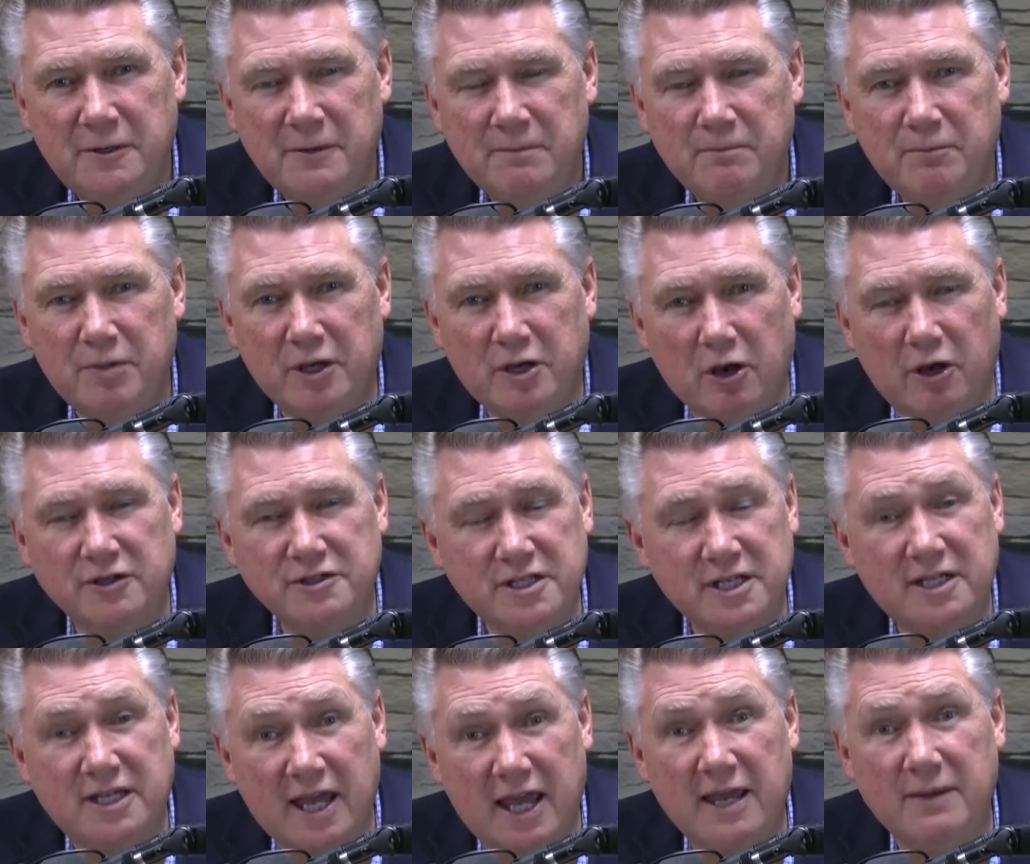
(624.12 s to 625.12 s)
Because he
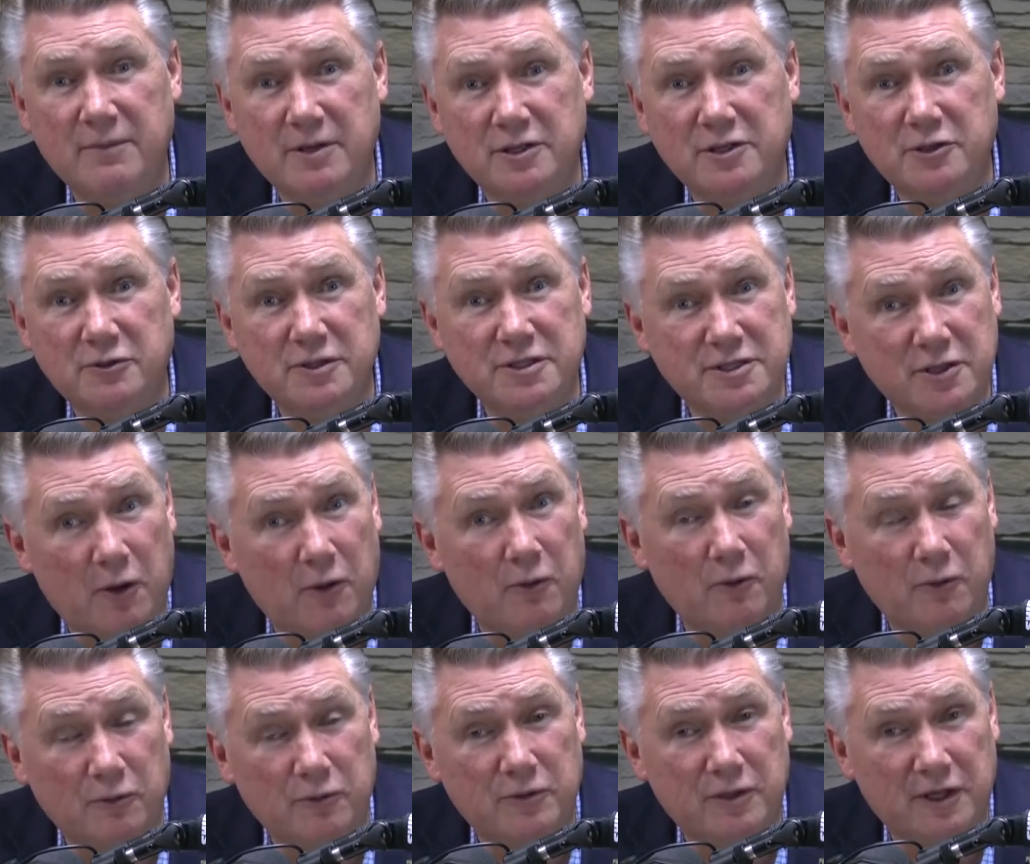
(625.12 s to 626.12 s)
came unto his
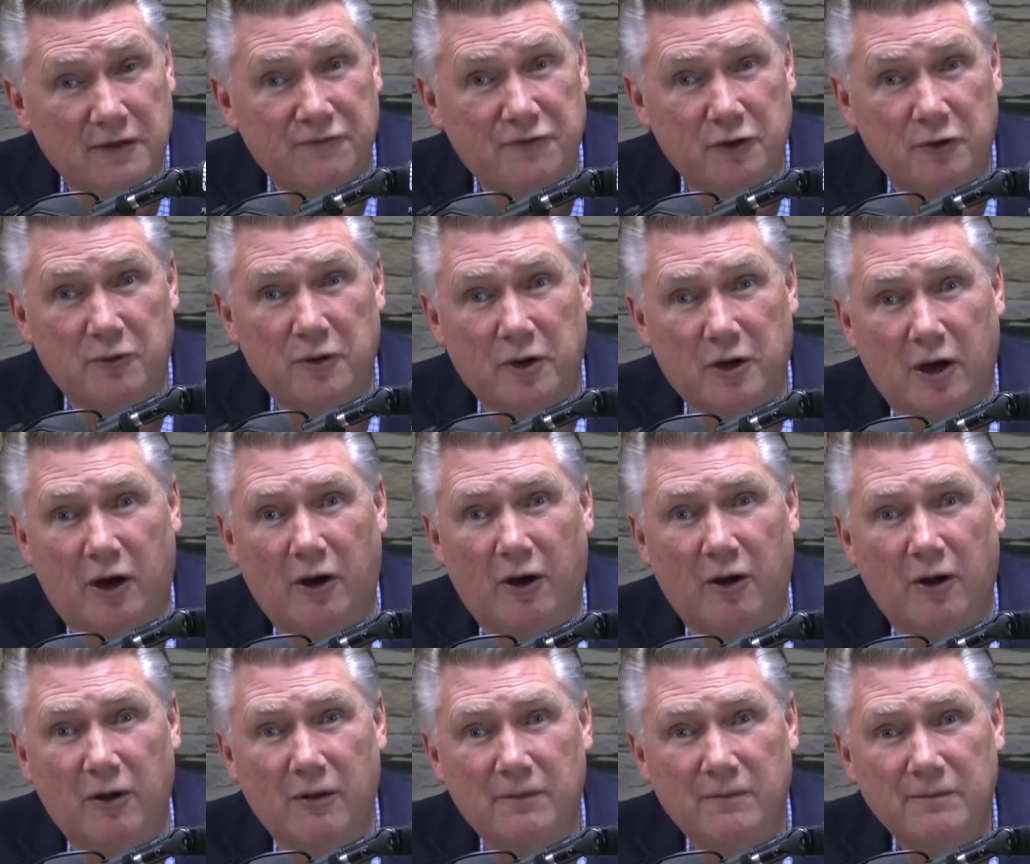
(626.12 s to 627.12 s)
own, if you'll
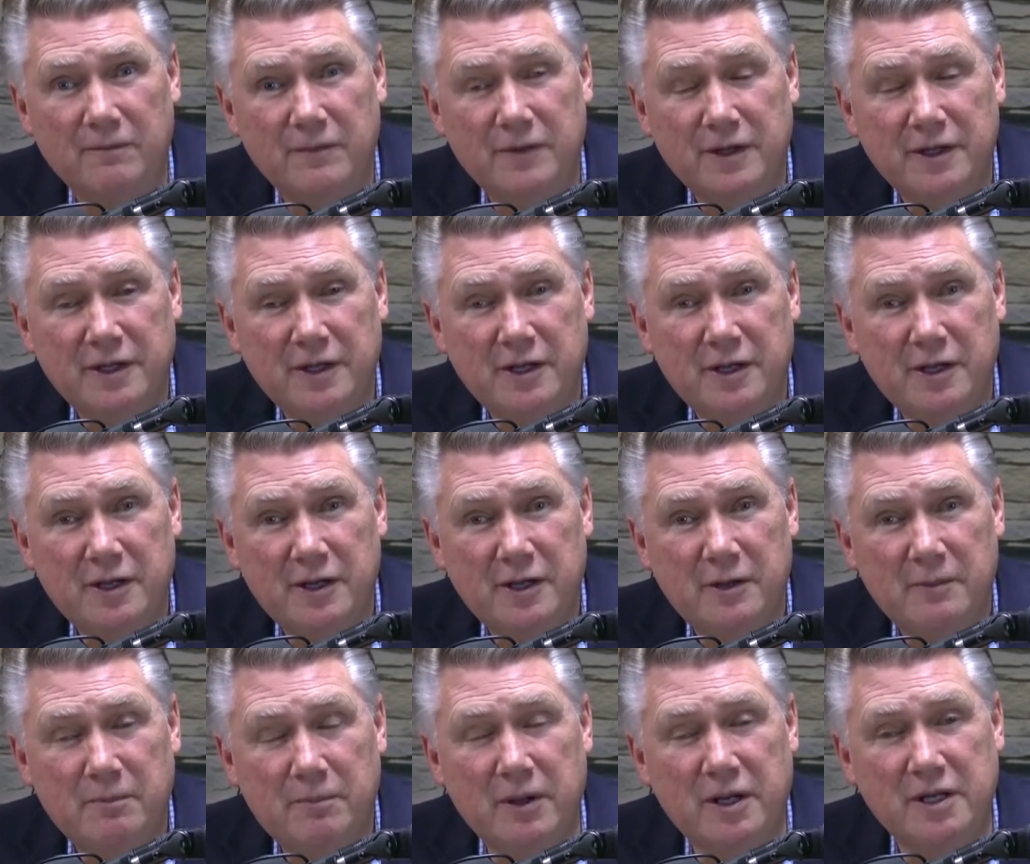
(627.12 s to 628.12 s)
recall,
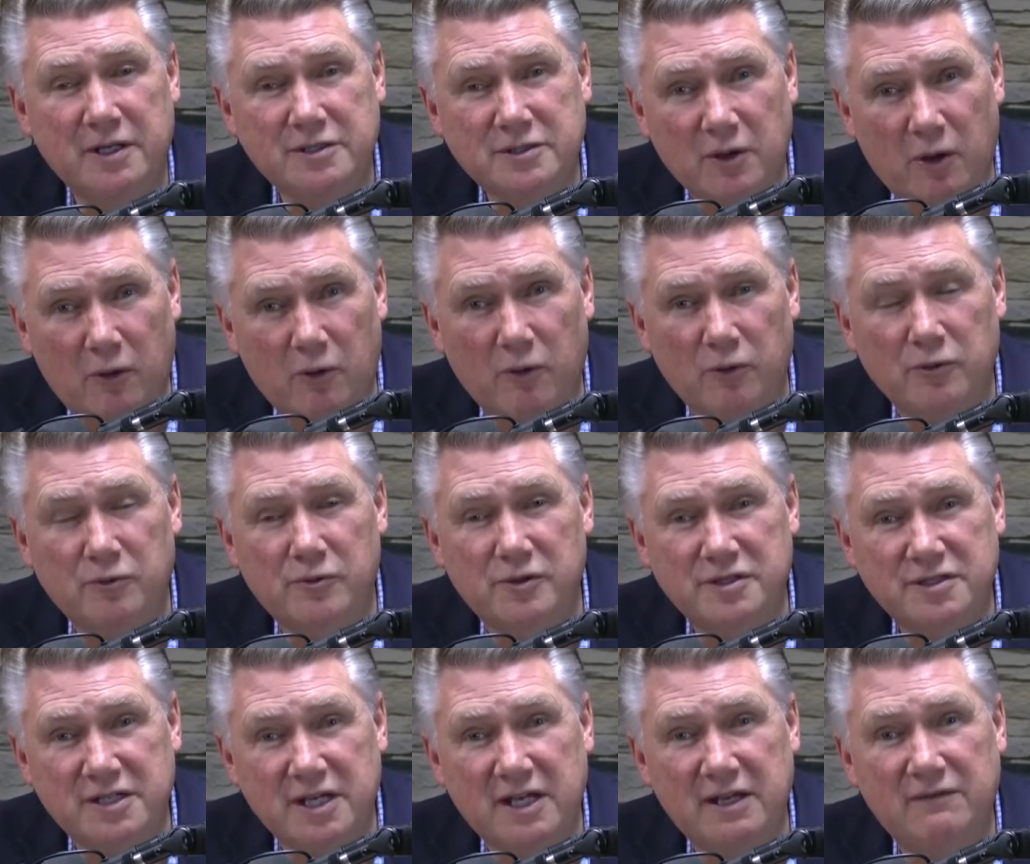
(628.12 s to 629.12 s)
but his own
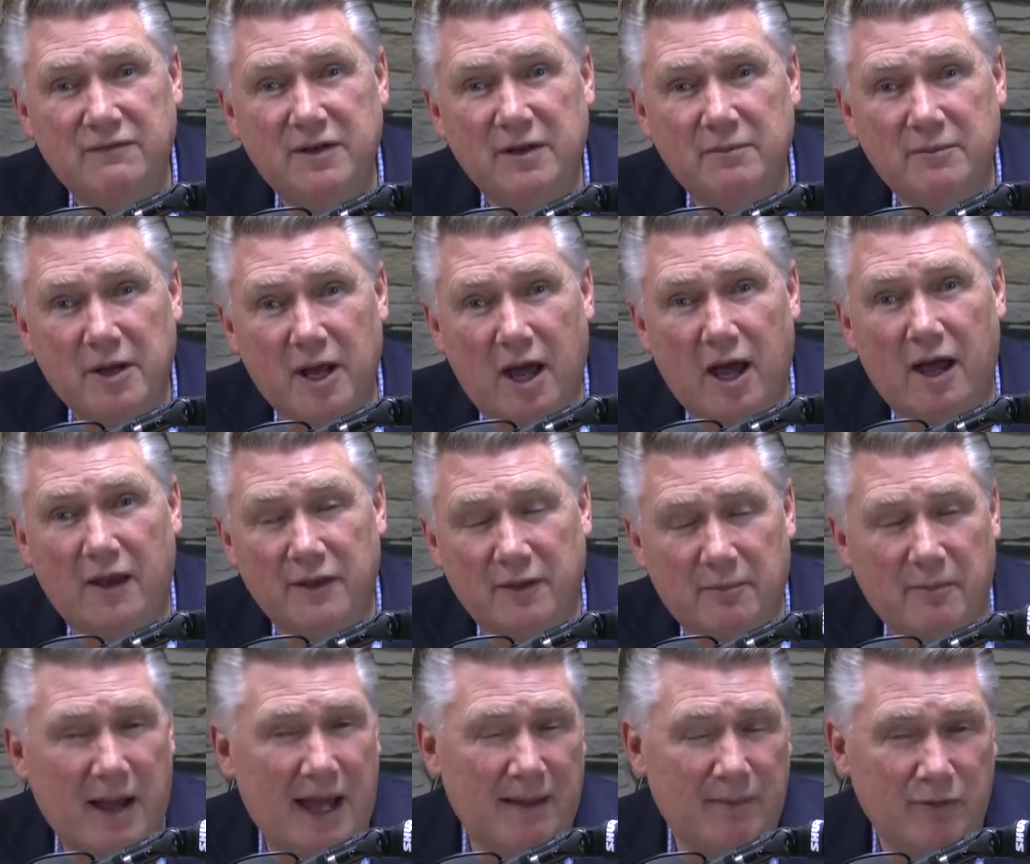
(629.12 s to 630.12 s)
received him not, the
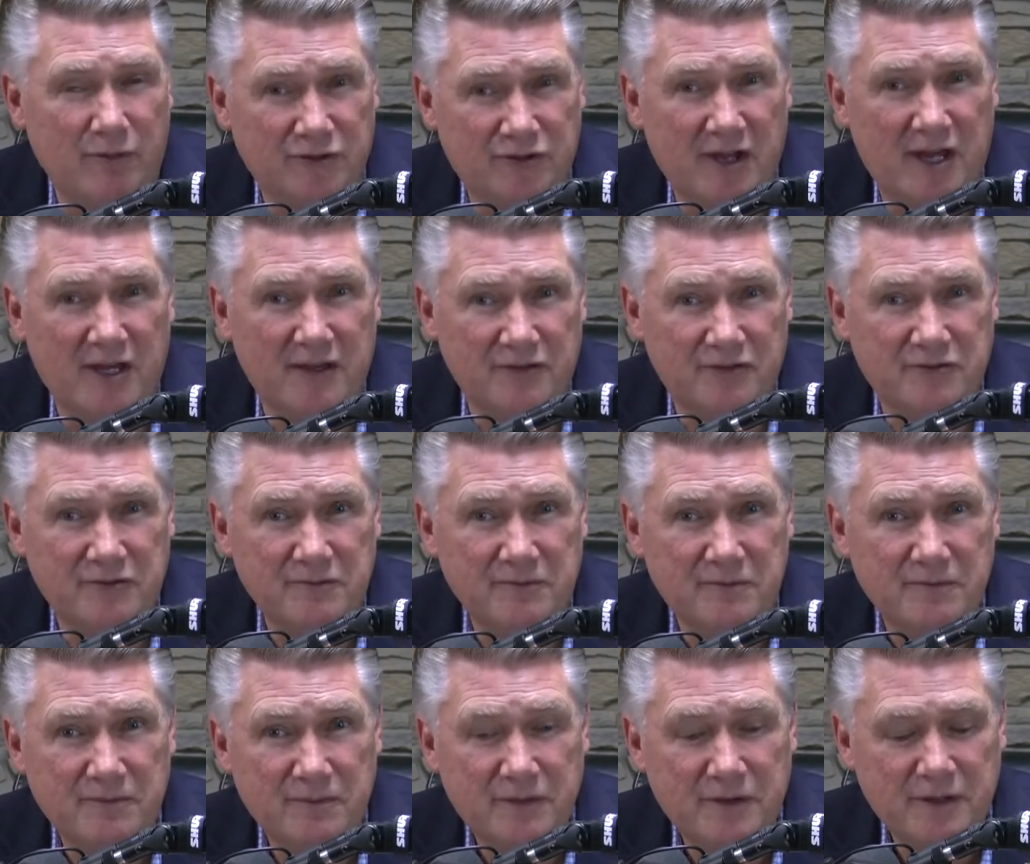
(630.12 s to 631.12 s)
Bible says.
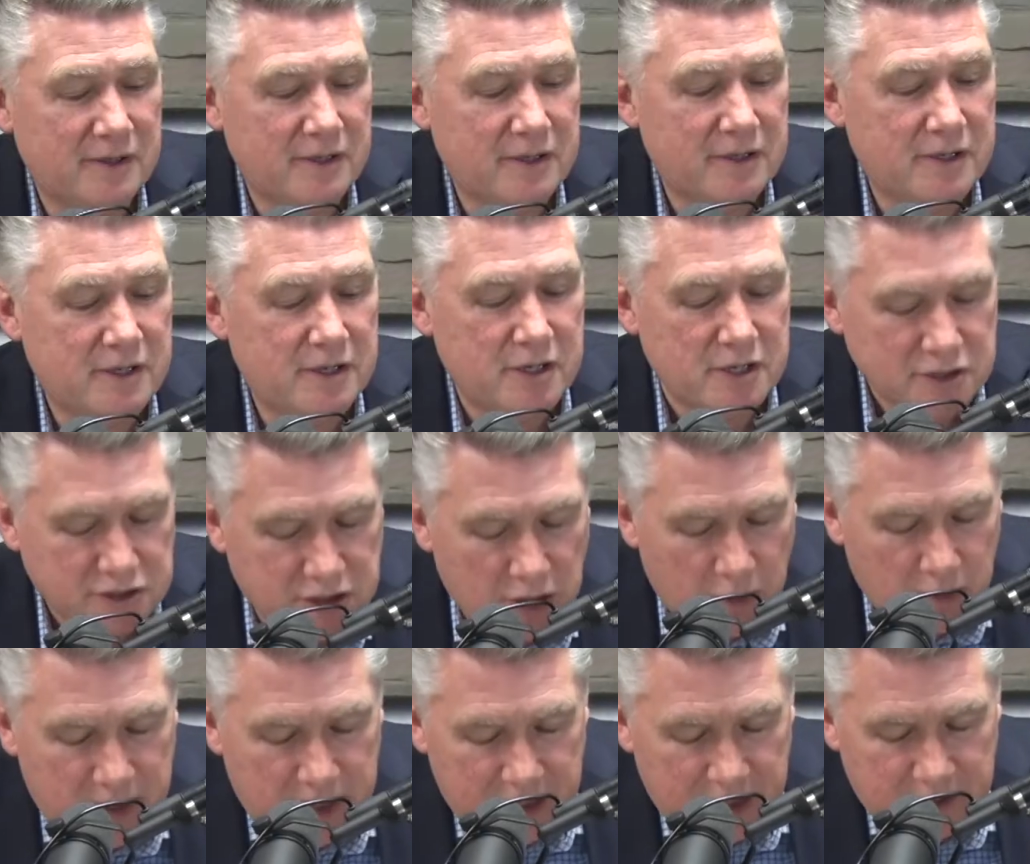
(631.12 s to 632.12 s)
So
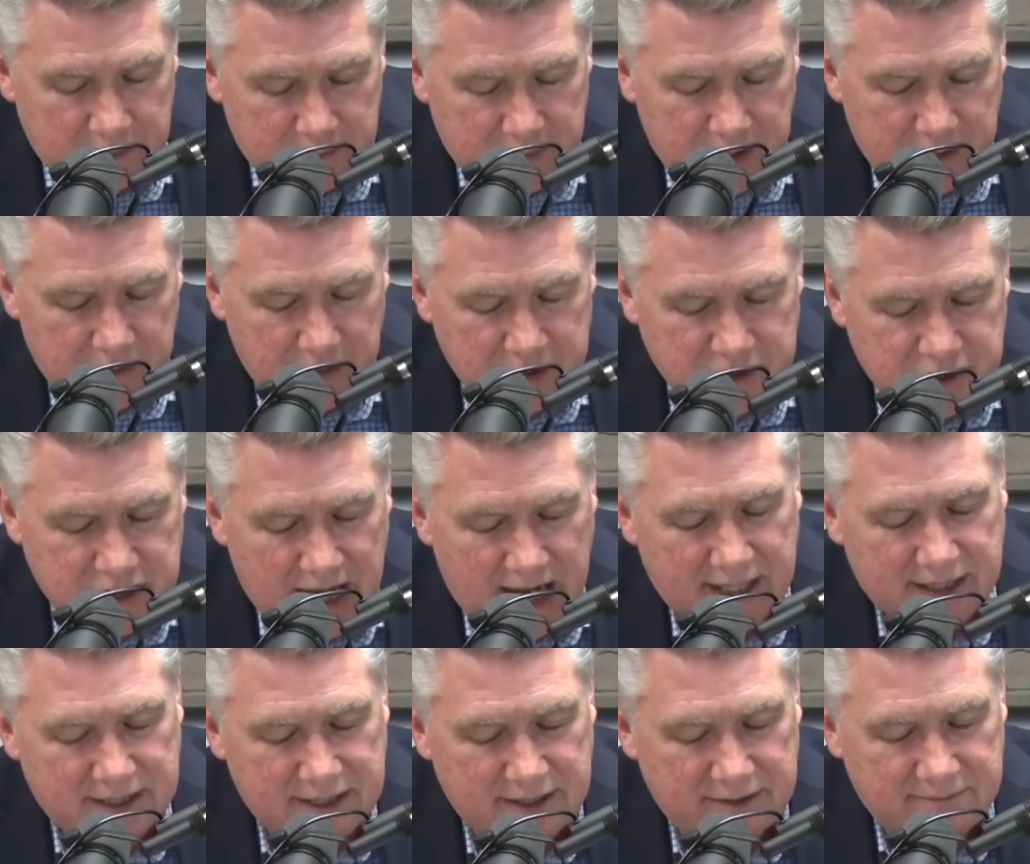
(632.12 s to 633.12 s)
he had been
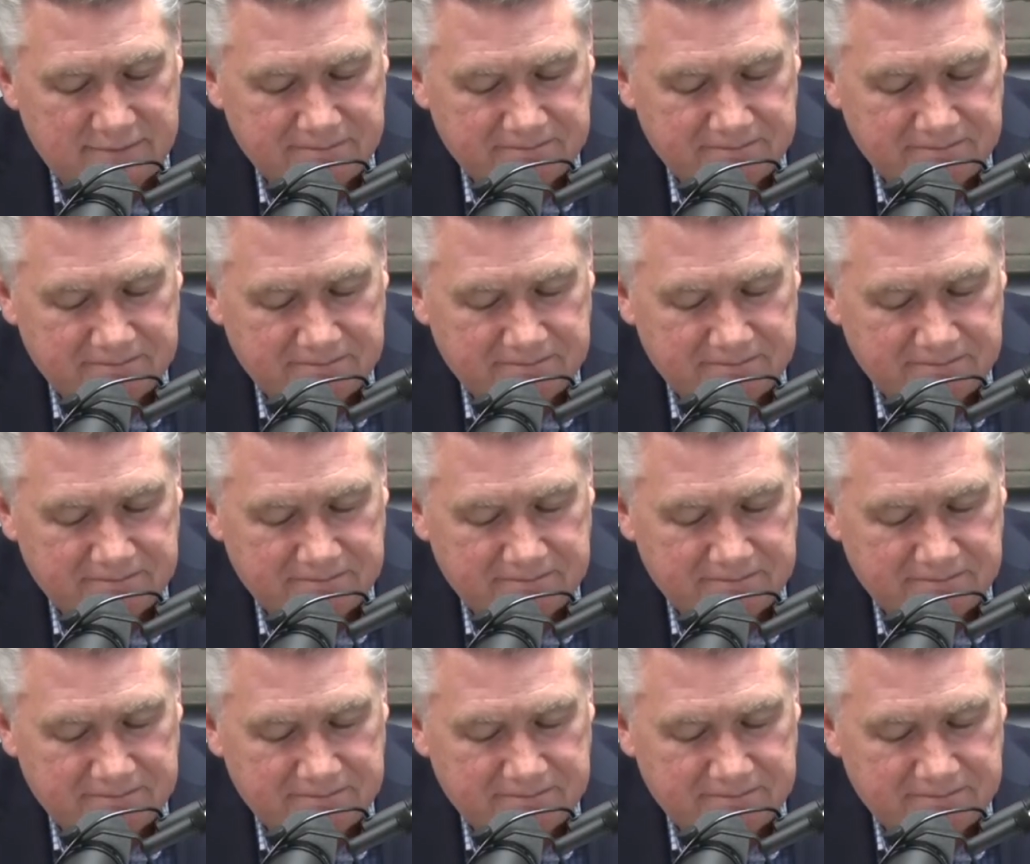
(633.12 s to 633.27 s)
rejected.